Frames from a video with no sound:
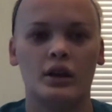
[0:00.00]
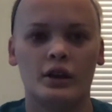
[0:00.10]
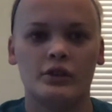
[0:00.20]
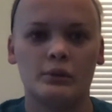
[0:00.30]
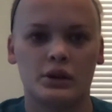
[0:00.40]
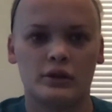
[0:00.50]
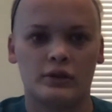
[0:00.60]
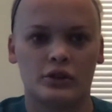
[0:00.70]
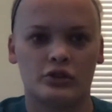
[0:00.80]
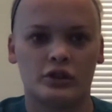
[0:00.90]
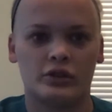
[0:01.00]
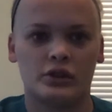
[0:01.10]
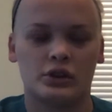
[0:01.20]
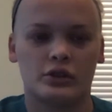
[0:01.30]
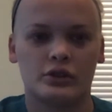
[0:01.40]
Some interventions the
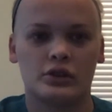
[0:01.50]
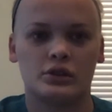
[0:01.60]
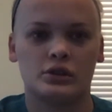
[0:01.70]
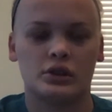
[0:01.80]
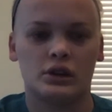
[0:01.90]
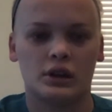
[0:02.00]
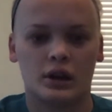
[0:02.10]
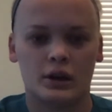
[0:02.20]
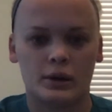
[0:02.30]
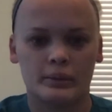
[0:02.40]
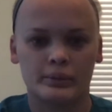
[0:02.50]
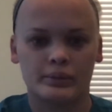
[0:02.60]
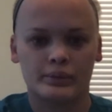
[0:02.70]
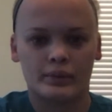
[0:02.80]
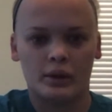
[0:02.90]
nurse could
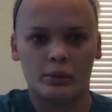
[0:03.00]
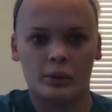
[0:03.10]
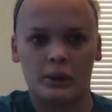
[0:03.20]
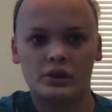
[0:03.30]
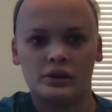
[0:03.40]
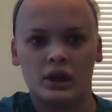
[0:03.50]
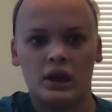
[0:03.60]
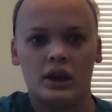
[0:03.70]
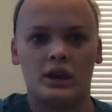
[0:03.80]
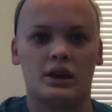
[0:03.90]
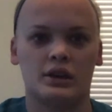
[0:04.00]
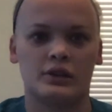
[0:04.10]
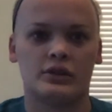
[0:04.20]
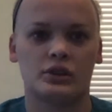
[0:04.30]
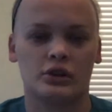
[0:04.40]
implement
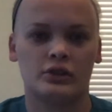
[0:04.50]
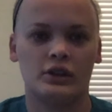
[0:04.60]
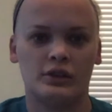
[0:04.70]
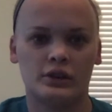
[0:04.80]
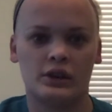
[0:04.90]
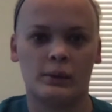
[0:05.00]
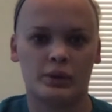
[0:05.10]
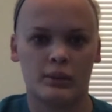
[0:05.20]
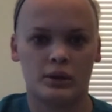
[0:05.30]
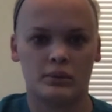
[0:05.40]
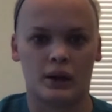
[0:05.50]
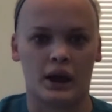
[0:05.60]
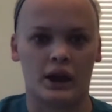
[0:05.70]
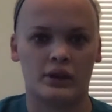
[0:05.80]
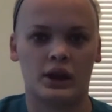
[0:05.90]
is the nurse needs to keep them in
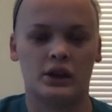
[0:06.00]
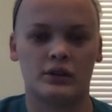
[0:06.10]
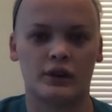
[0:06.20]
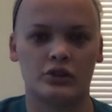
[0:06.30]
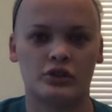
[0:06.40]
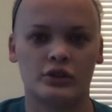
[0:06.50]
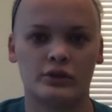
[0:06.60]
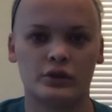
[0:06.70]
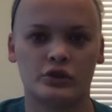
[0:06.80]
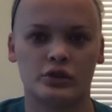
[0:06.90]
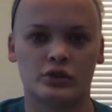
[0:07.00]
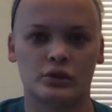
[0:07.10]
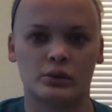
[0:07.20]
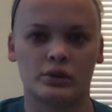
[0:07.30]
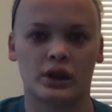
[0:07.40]
mind that interventions for
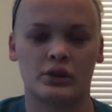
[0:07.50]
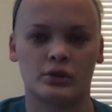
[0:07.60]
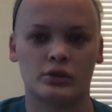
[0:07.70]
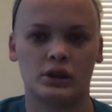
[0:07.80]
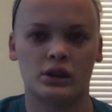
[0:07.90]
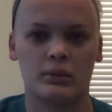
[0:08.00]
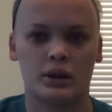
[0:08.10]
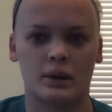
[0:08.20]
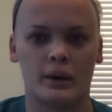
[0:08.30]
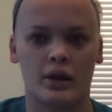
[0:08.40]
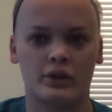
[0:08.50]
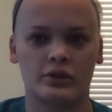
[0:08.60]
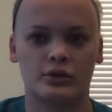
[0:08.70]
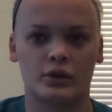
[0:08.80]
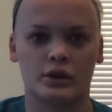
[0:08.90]
children with endocrine and metabolic
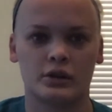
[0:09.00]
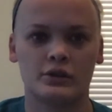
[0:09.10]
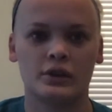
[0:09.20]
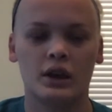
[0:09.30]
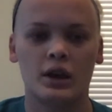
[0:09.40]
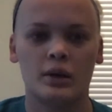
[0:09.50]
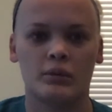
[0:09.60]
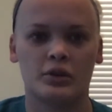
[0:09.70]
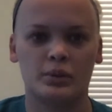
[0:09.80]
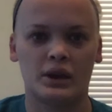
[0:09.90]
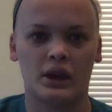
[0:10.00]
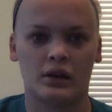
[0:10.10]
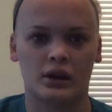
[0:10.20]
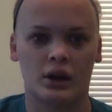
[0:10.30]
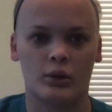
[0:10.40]
disorders must be
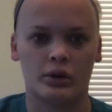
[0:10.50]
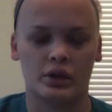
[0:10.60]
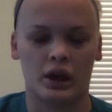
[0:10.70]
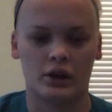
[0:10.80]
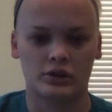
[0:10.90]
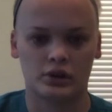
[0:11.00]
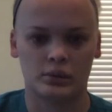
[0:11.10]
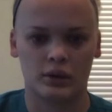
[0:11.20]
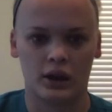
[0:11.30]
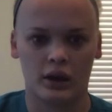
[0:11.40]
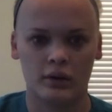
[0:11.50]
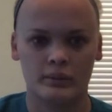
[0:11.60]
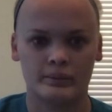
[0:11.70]
carried out with long-term care.